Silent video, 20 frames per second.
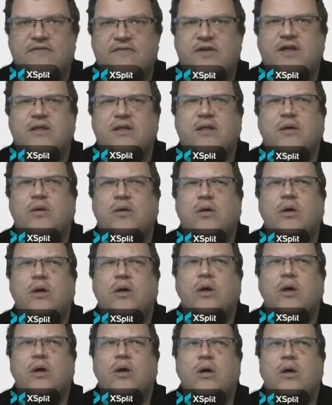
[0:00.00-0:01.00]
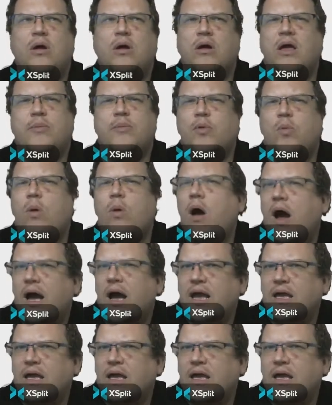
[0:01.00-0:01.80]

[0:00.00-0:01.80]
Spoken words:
and you think, okay, but why?